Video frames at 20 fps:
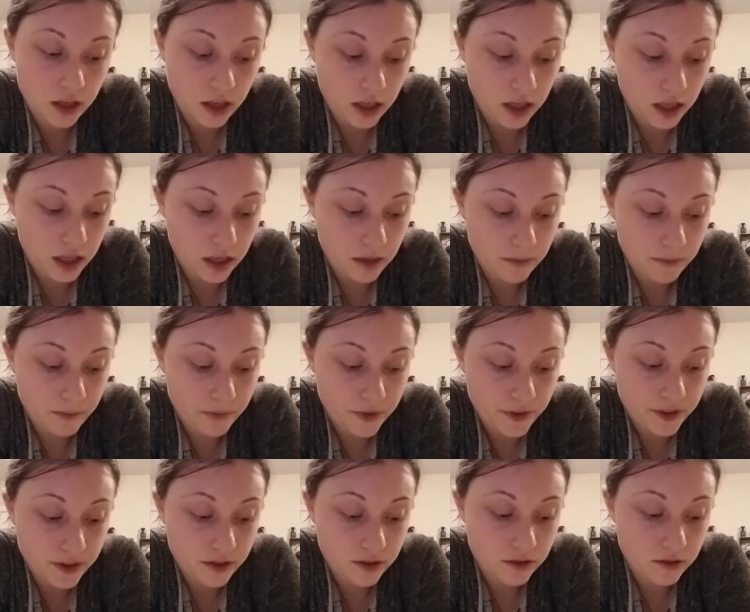
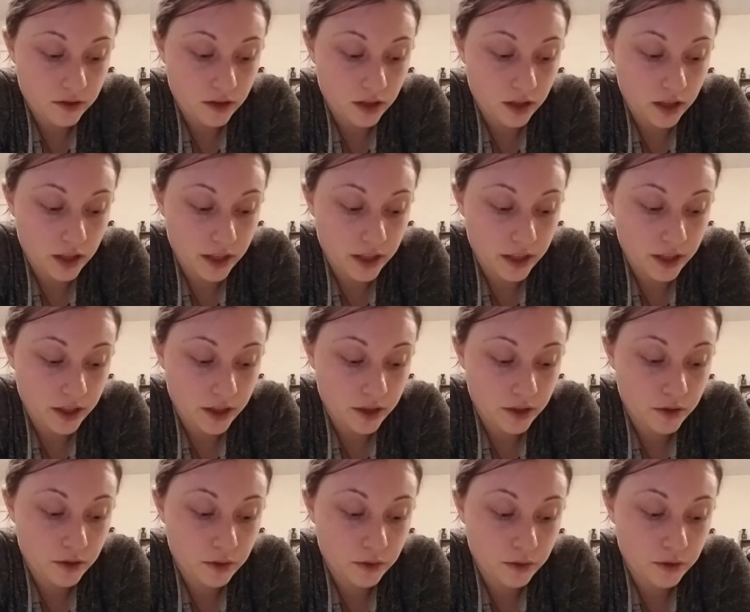
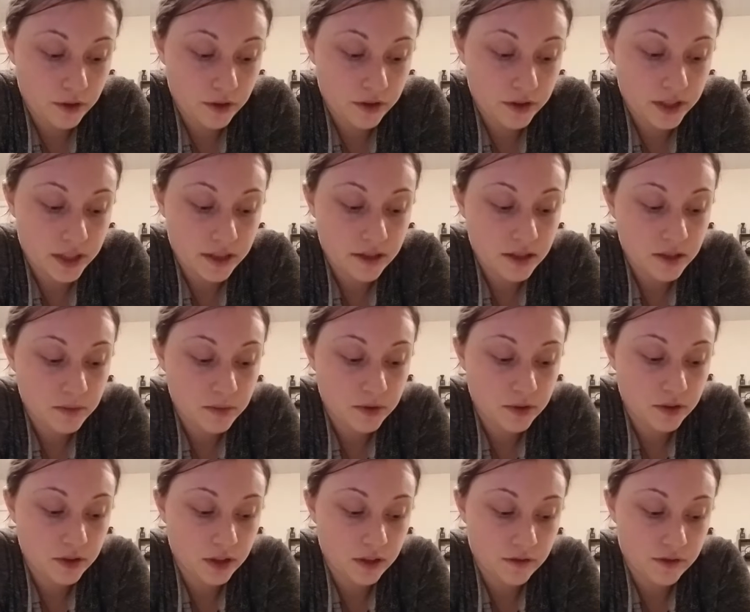a quarter
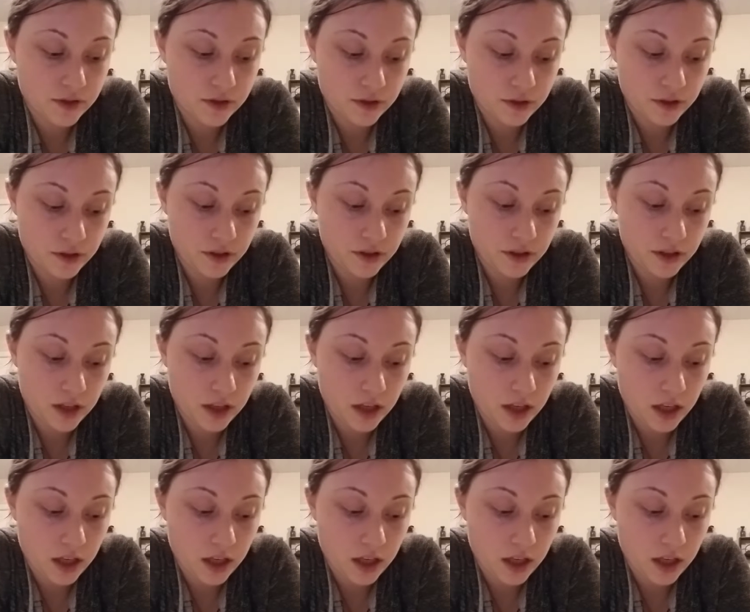teaspoon of sugar,